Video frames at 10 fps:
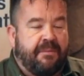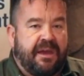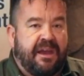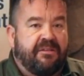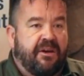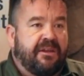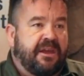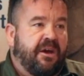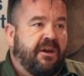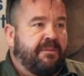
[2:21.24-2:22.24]
is only
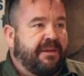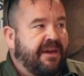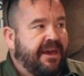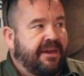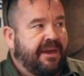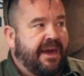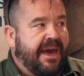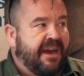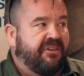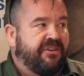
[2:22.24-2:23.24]
going to be taking
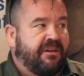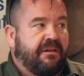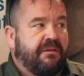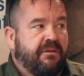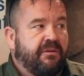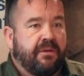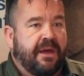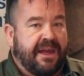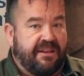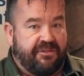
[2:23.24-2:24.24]
action
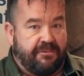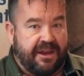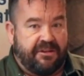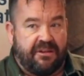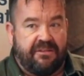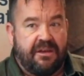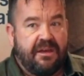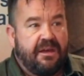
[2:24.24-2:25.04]
against directors